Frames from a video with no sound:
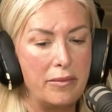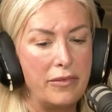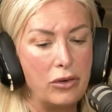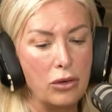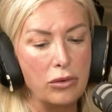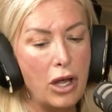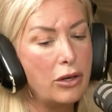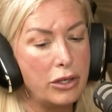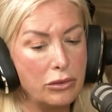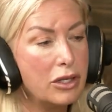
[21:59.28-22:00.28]
you
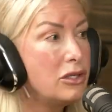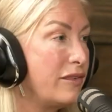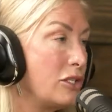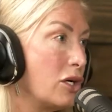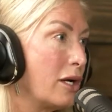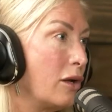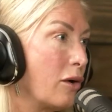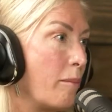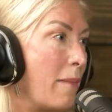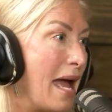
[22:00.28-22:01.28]
lose
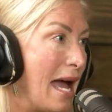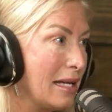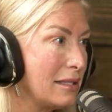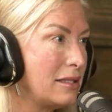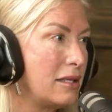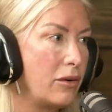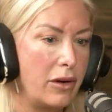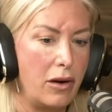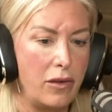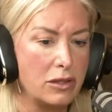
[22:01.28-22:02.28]
ventricular mass, so
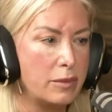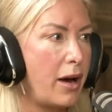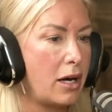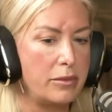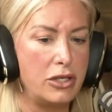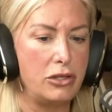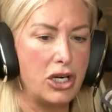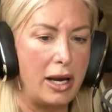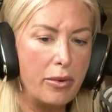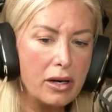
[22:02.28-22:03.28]
those bottom two
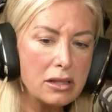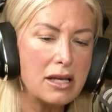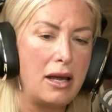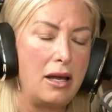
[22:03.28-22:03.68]
chambers,